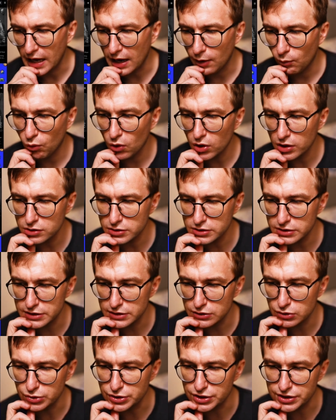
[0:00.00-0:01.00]
i
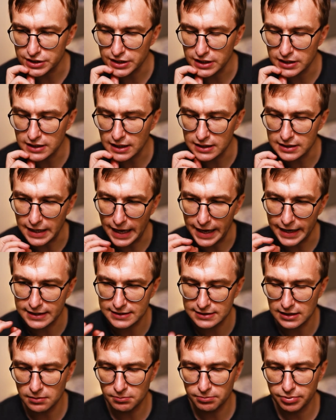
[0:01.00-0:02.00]
want to see that
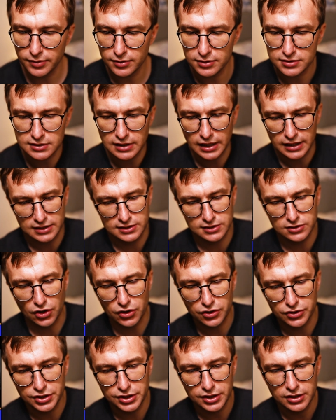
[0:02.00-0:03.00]
examples like
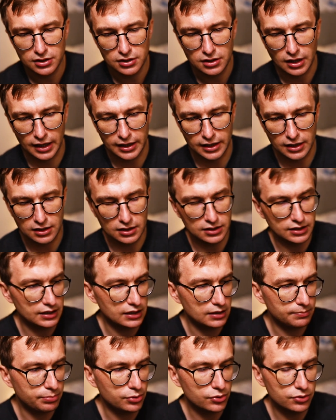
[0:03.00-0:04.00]
starty like
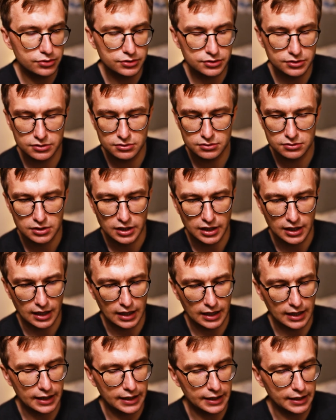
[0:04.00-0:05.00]
lilliputs
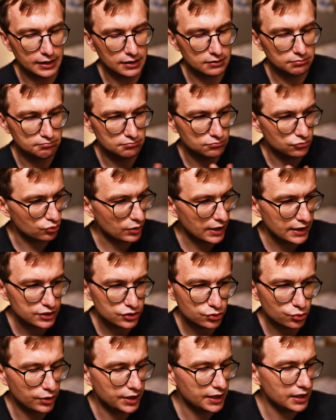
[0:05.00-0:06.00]
like
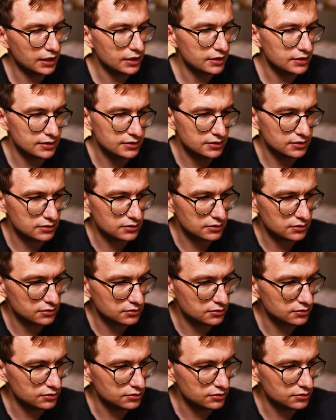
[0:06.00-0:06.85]
rage quit and